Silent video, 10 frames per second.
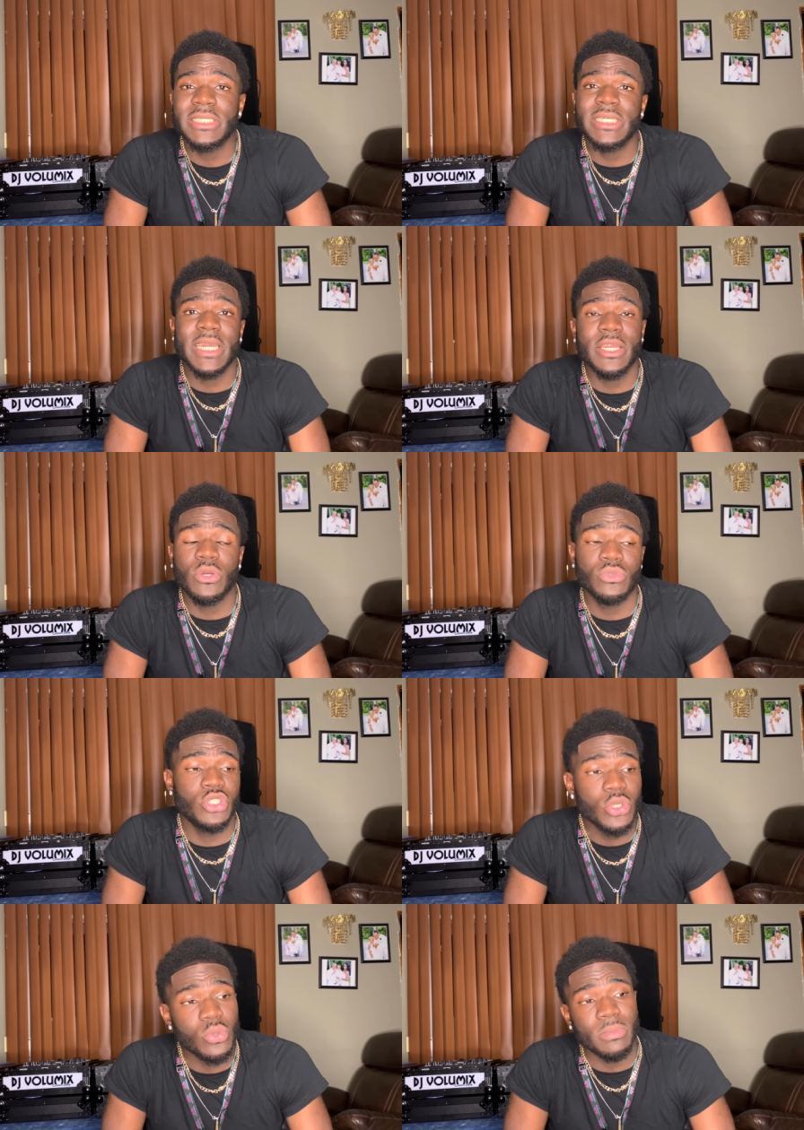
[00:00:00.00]
shit ain't no
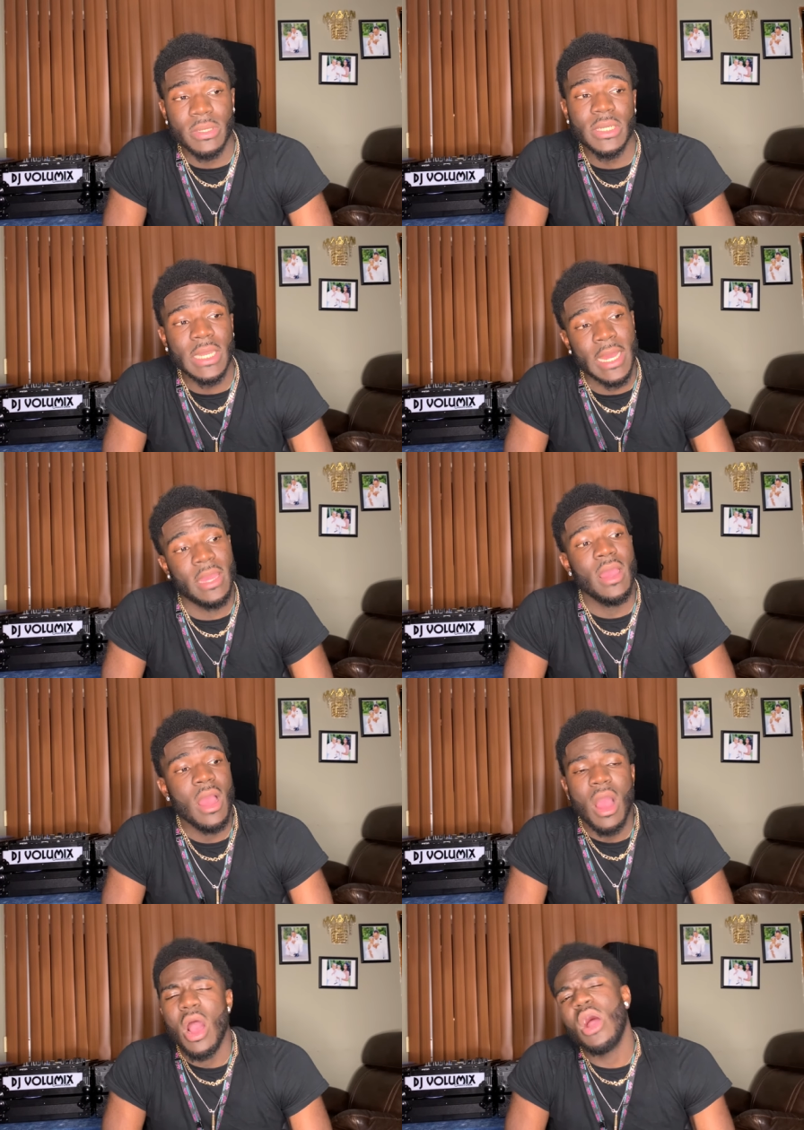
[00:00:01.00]
joke, bro. Like,
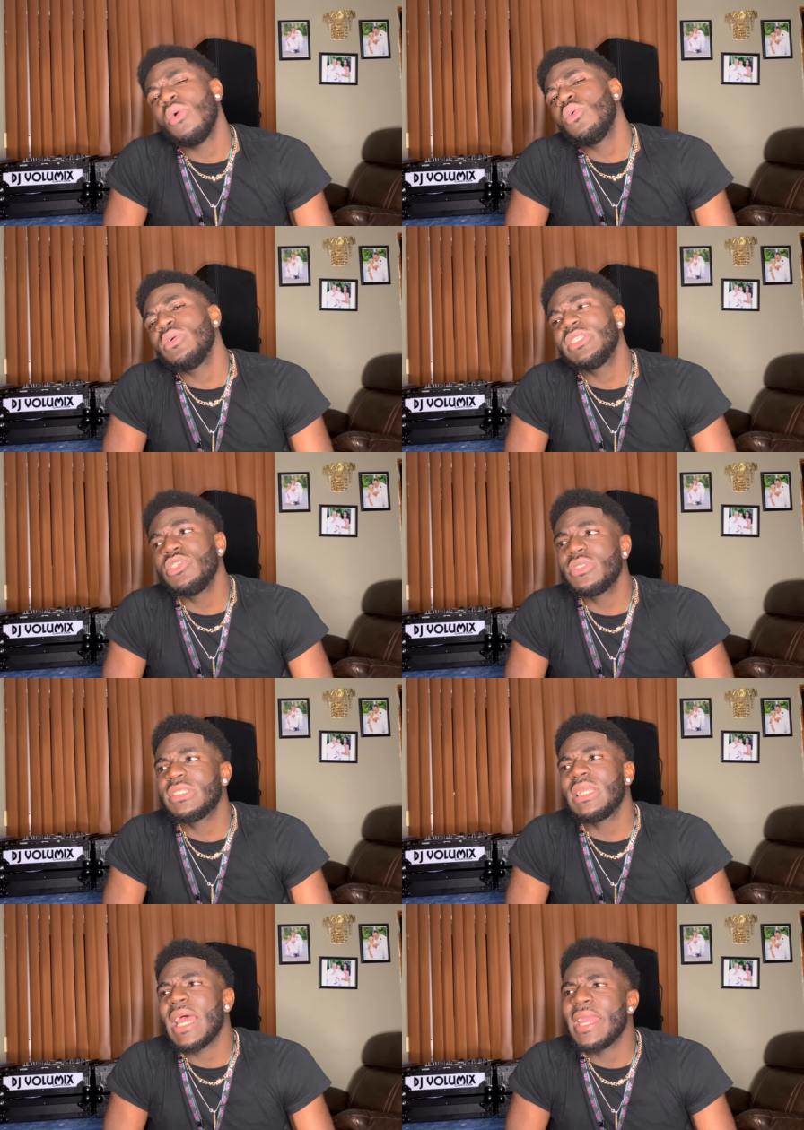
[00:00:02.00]
I always used
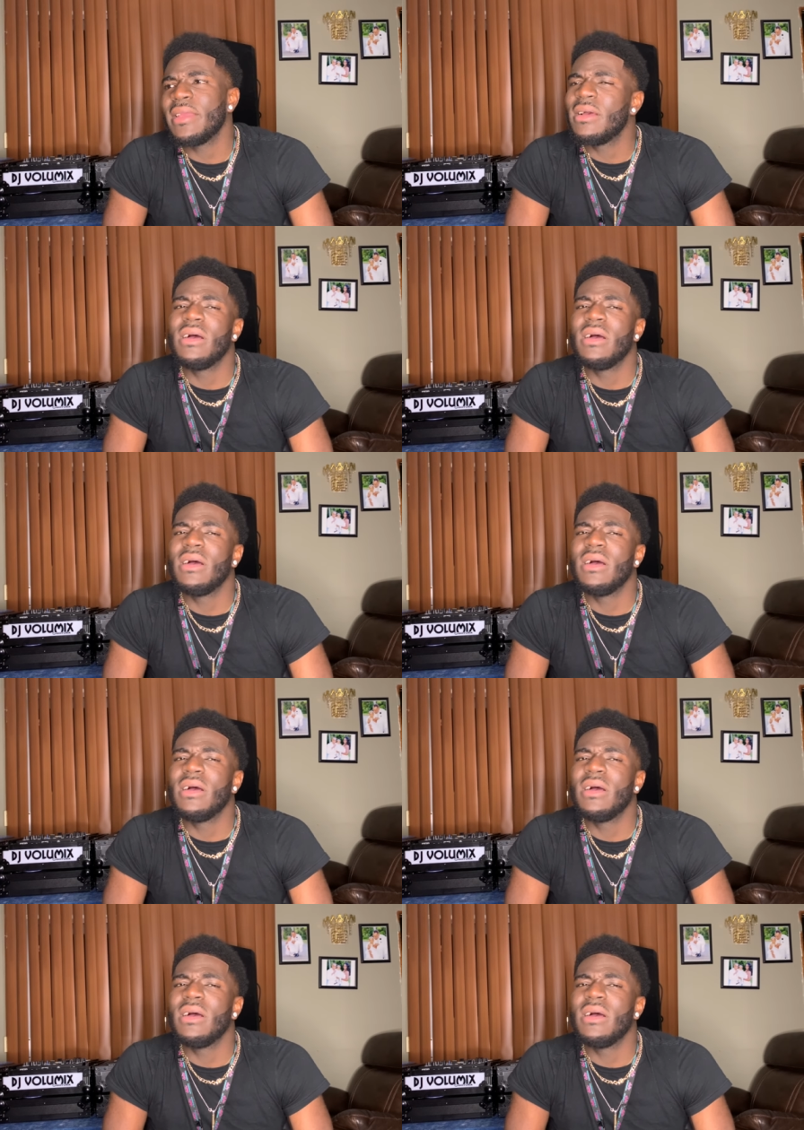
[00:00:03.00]
to like,